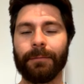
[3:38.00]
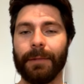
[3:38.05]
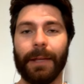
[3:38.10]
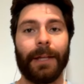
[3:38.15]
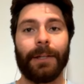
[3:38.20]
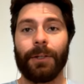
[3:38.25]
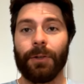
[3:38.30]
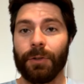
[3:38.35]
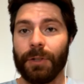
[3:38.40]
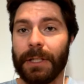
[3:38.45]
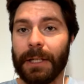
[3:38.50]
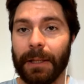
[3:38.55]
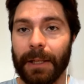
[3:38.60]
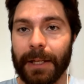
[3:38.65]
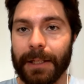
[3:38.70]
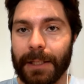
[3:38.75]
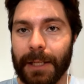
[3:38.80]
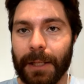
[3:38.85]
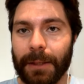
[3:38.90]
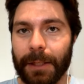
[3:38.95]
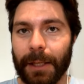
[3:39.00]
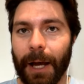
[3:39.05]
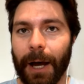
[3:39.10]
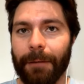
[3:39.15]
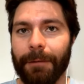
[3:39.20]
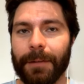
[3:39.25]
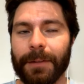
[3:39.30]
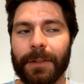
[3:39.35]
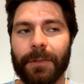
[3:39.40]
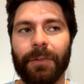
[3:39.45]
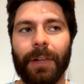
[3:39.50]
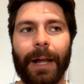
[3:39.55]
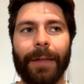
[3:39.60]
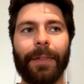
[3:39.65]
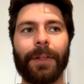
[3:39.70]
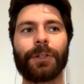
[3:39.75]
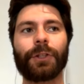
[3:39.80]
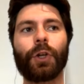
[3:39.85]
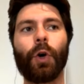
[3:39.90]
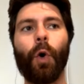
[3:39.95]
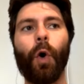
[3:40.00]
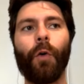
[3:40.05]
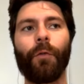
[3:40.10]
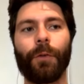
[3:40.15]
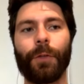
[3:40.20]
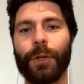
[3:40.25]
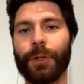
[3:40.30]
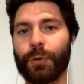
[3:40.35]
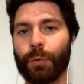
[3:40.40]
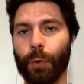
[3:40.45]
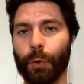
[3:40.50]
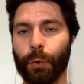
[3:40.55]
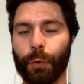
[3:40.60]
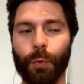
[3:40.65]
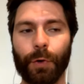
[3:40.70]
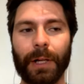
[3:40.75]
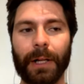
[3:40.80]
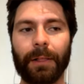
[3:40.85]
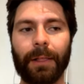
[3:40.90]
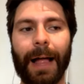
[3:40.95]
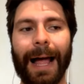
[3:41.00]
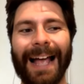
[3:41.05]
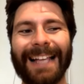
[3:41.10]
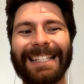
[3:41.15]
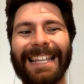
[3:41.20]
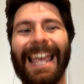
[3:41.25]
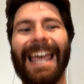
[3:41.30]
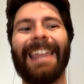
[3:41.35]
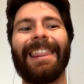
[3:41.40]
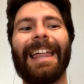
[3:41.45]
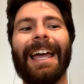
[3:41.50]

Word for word: And UCLA's hit the offensive line. Let's go over this recruiting class